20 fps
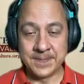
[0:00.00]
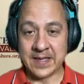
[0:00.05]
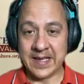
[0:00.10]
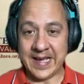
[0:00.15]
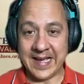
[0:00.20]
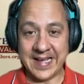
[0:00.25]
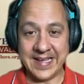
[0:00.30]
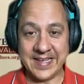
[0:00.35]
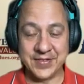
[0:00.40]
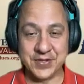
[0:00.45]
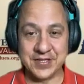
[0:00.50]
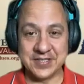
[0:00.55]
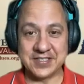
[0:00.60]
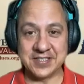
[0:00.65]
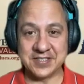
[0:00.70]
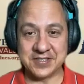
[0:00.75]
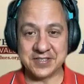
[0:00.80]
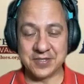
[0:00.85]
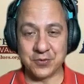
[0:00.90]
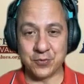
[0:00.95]
Hey, this
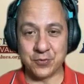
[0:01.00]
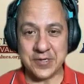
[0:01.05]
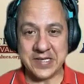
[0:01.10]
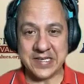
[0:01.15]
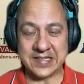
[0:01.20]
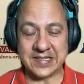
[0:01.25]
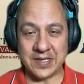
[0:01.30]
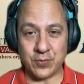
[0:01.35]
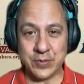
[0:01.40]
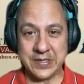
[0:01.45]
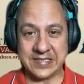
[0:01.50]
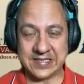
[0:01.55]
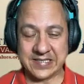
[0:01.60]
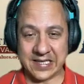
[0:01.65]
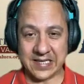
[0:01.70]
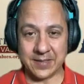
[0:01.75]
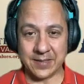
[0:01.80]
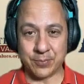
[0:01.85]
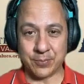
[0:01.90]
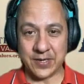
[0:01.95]
is the week that we
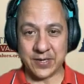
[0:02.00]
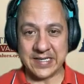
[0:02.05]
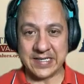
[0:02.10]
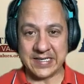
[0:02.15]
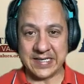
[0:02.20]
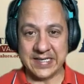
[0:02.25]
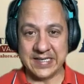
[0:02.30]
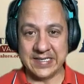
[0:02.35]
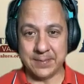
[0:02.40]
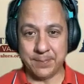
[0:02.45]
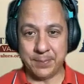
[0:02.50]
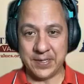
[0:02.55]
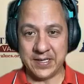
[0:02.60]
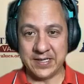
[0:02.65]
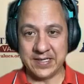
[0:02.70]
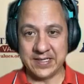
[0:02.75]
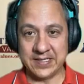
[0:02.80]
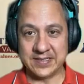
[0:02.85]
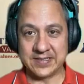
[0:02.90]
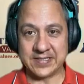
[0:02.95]
celebrate
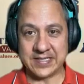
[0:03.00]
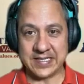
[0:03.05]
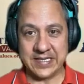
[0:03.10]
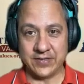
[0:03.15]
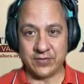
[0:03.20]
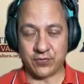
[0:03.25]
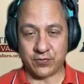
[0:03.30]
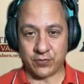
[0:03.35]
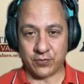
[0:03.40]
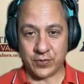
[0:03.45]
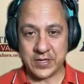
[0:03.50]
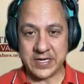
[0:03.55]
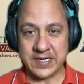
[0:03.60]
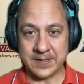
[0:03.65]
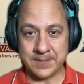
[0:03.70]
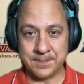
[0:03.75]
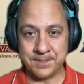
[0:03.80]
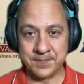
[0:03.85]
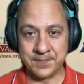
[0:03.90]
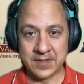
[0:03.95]
independence and
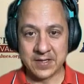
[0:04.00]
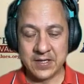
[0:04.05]
freedom.